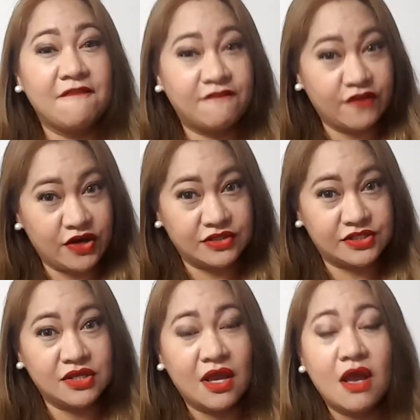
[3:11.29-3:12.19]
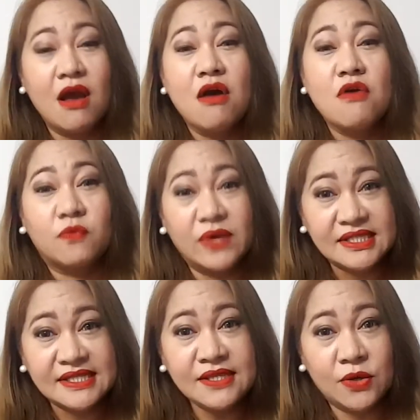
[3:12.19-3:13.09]
First,
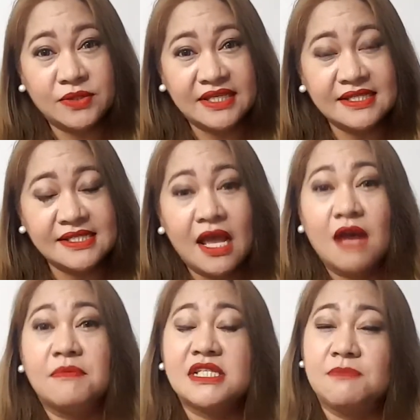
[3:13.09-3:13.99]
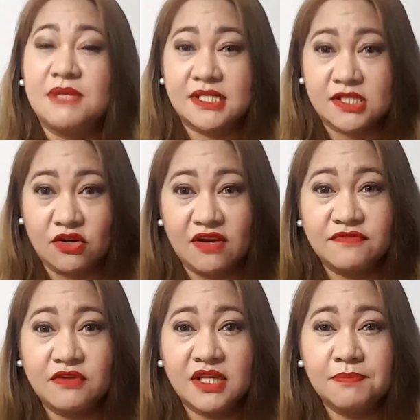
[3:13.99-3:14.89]
written notice must be
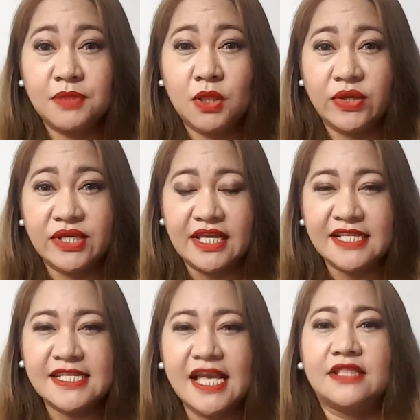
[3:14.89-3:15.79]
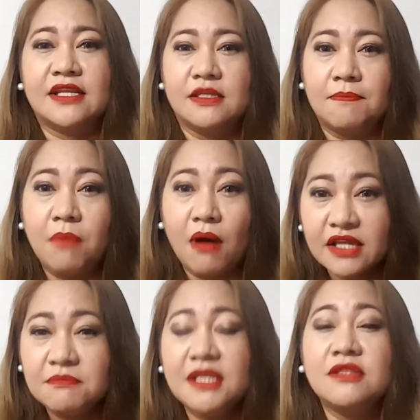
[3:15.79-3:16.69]
served on the employees and the
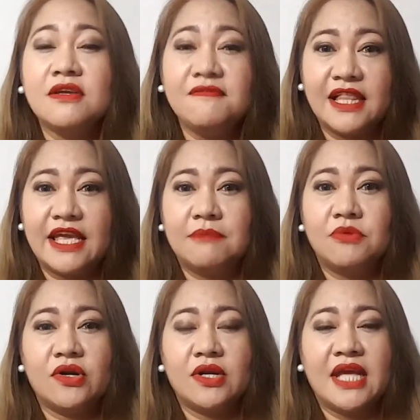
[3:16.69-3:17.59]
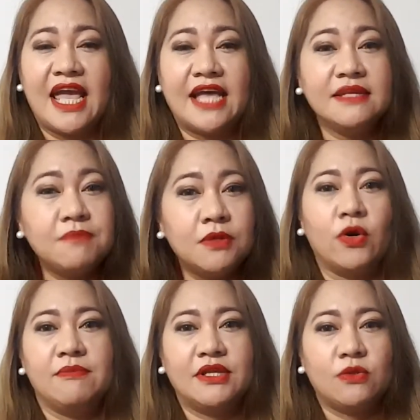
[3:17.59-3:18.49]
Department of Labor and
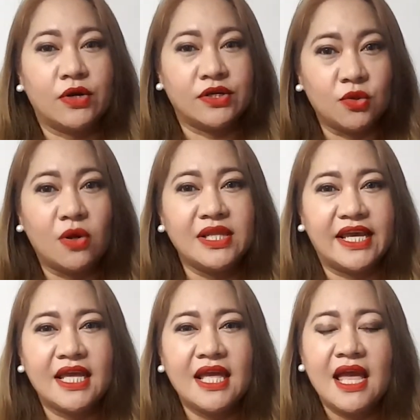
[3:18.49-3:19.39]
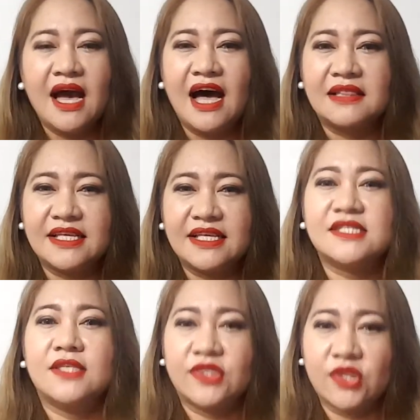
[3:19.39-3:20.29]
Employment or DOLE at
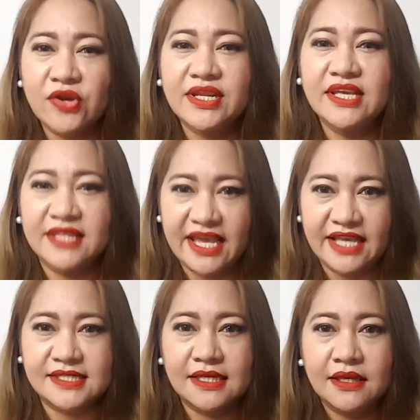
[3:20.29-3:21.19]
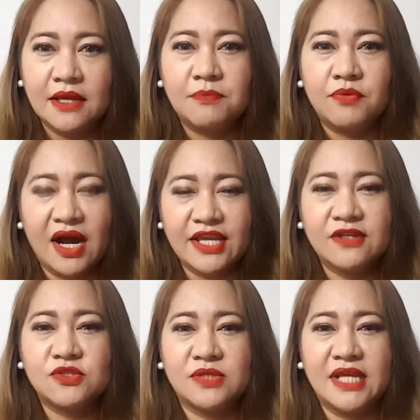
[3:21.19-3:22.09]
least 30 days
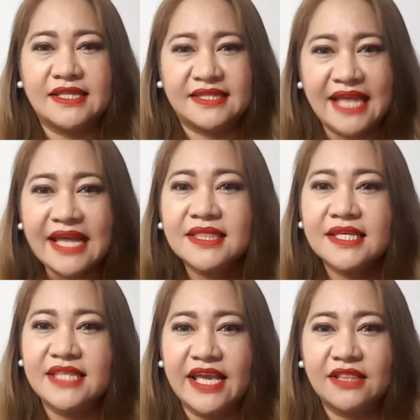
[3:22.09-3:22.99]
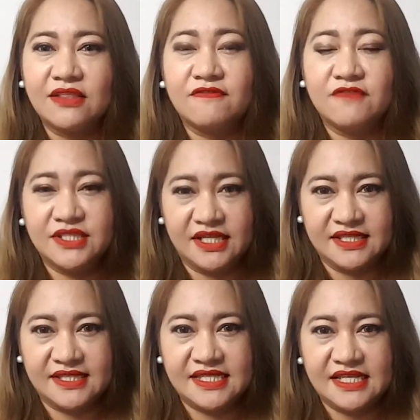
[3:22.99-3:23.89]
prior to the intended date of
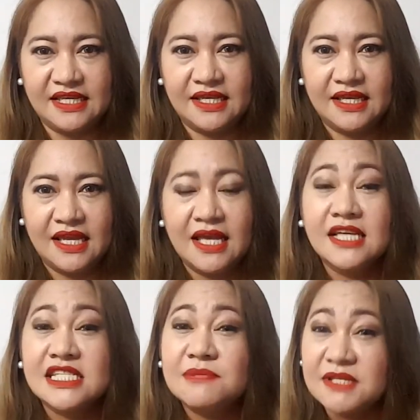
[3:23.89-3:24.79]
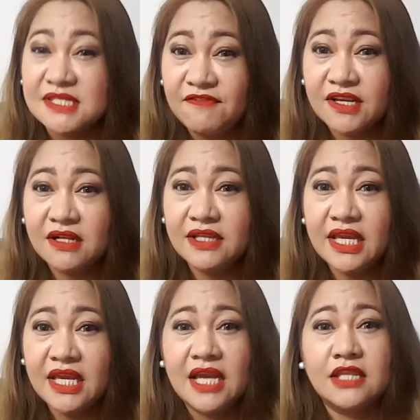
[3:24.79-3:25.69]
redundancy.
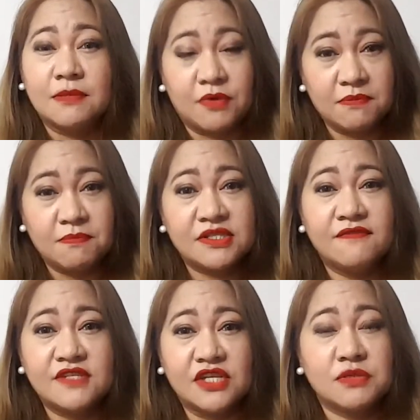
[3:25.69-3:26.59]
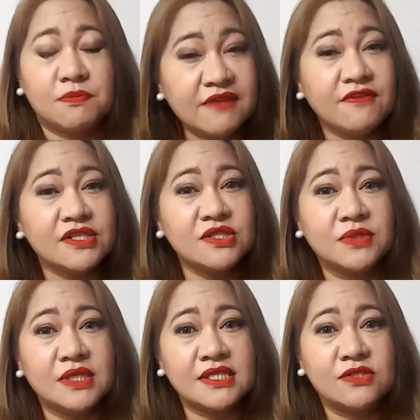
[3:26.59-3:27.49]
Specifically, the purpose of such previous
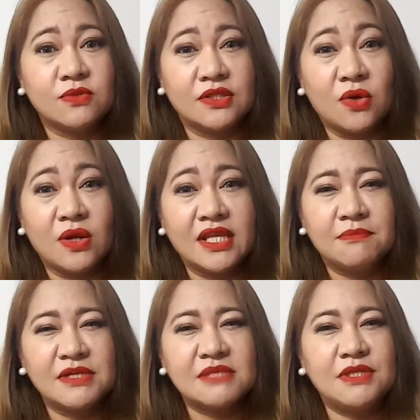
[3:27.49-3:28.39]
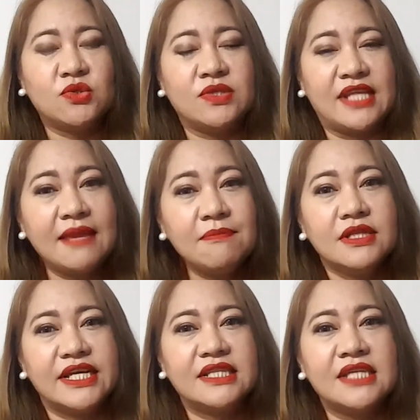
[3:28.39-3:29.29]
notice to the DOLE must be to
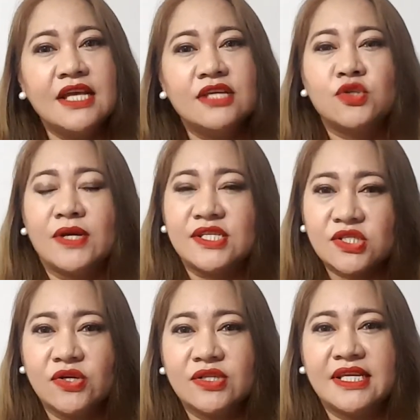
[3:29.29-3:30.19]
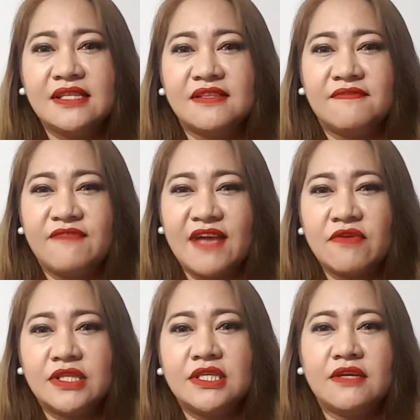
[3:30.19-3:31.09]
enable it to ascertain the
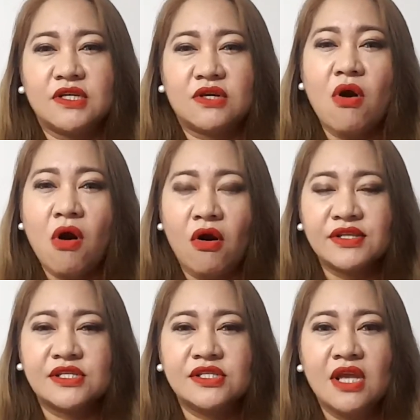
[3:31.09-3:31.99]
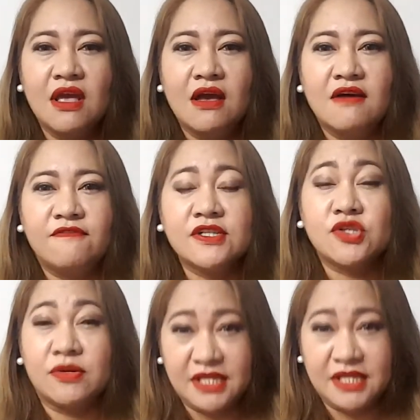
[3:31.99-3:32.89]
verity of the cause for
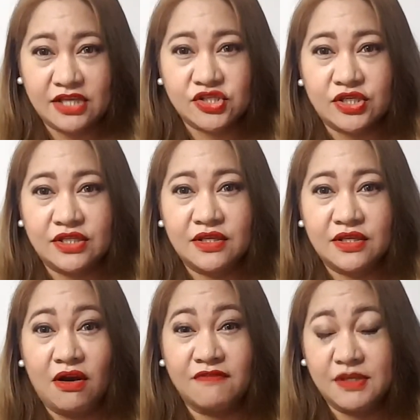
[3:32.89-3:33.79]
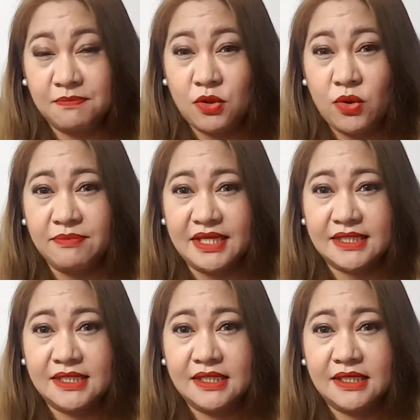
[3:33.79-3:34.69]
termination of the employment.